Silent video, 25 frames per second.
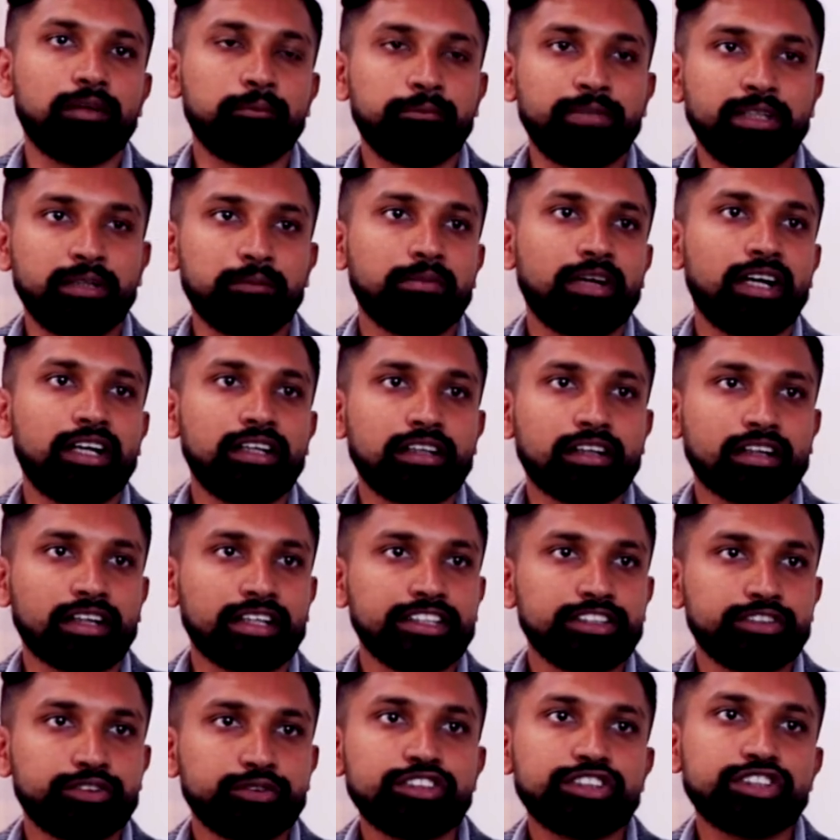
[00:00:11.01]
Bhimart
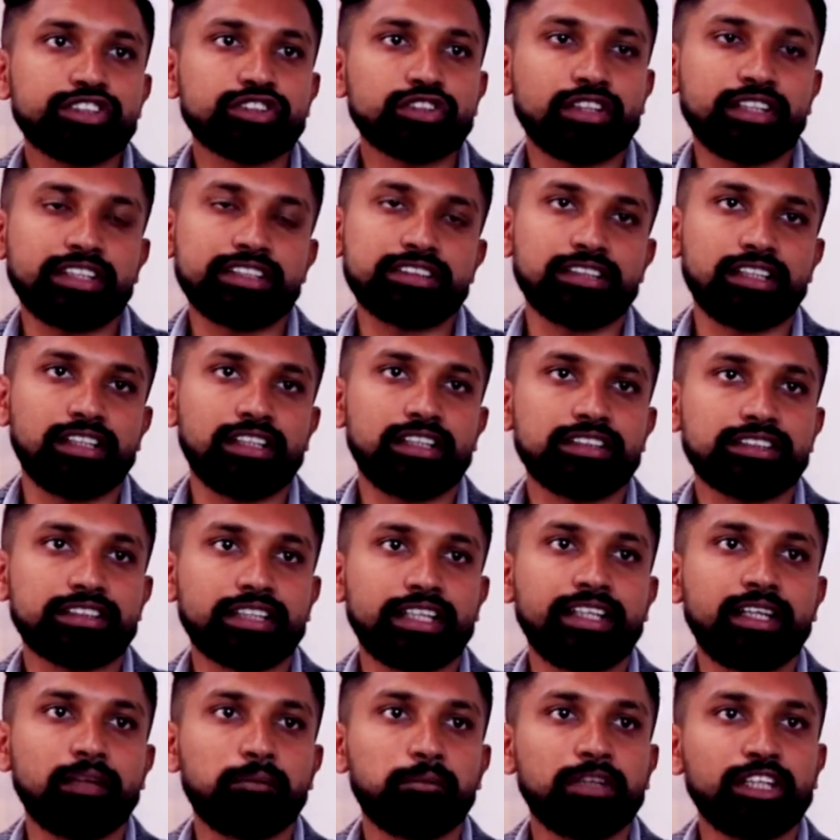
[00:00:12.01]
RISE, which is on a seller
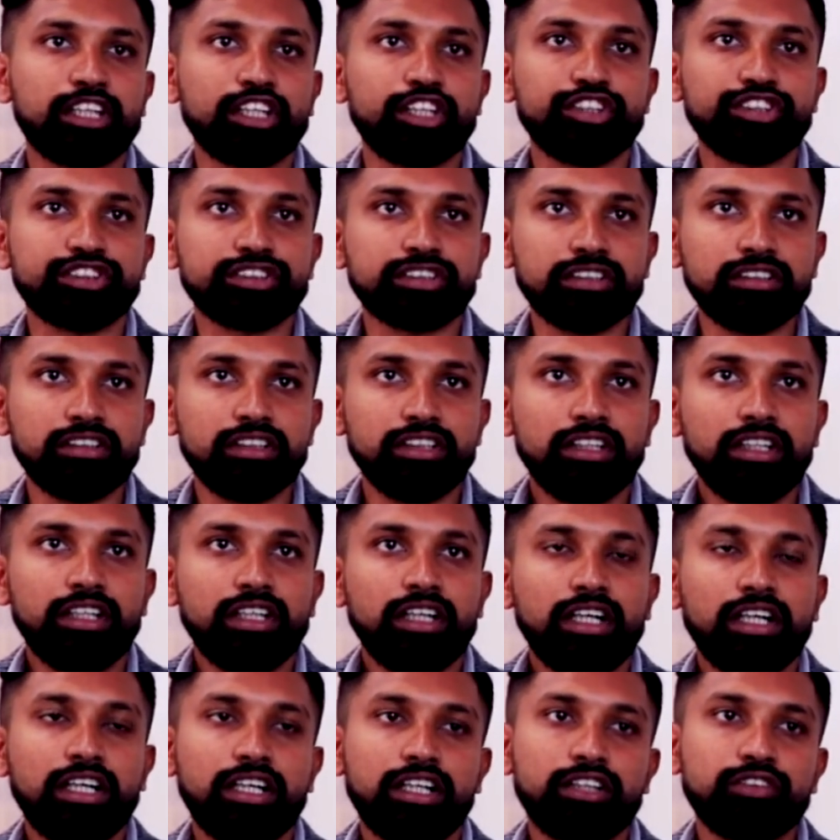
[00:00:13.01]
side application,
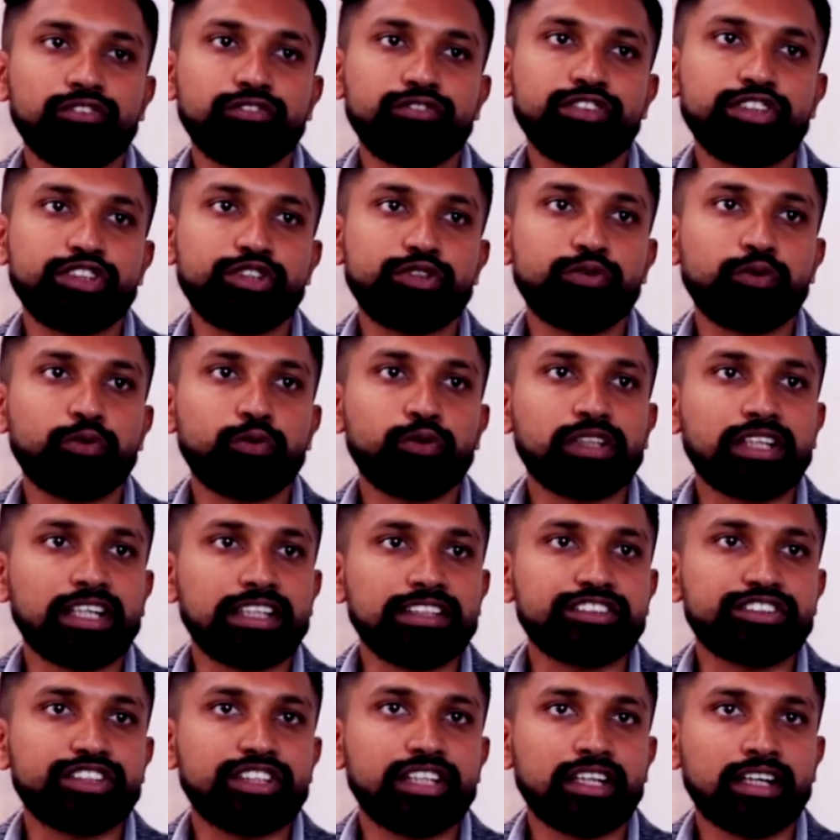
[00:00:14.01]
which we would
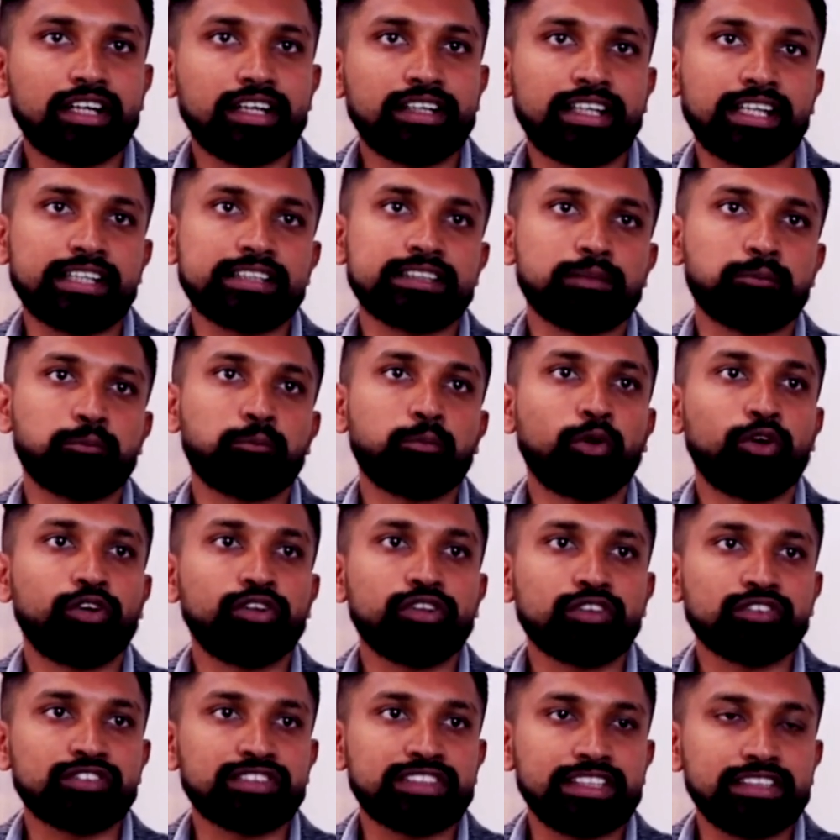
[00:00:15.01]
consider it as a point
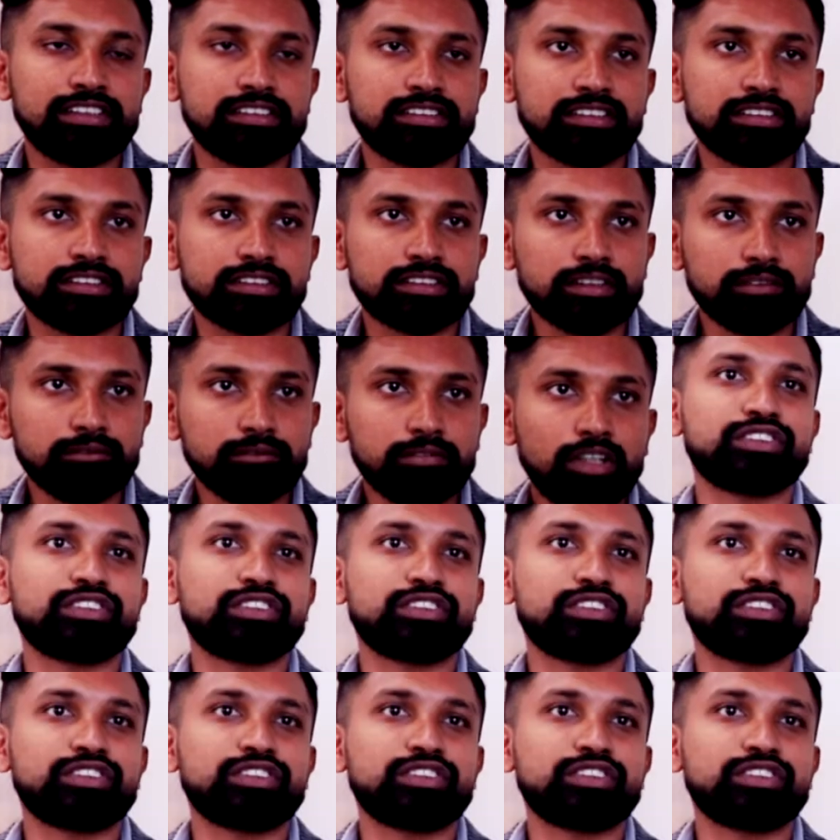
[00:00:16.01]
of sale system.